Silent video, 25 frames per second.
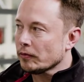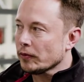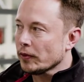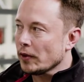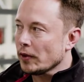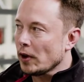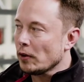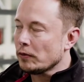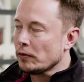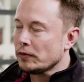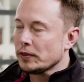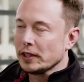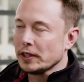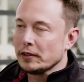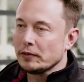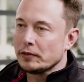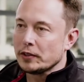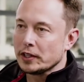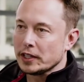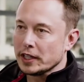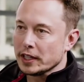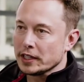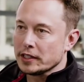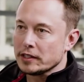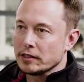hopefully
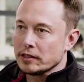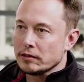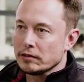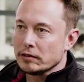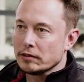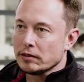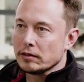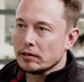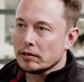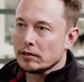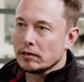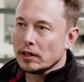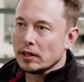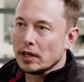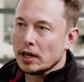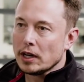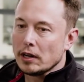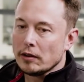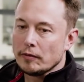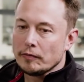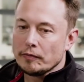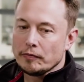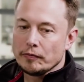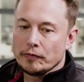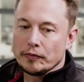predictive.
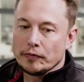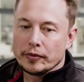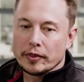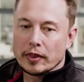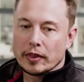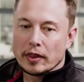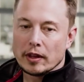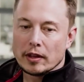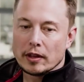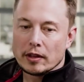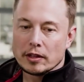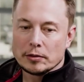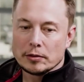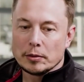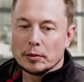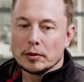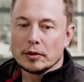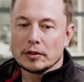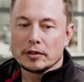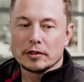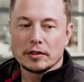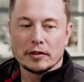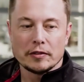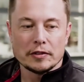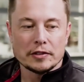Because people
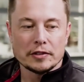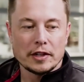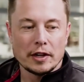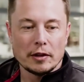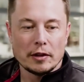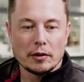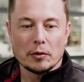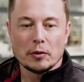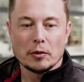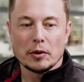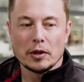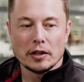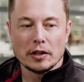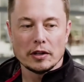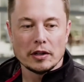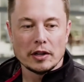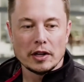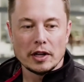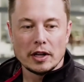sometimes say, well,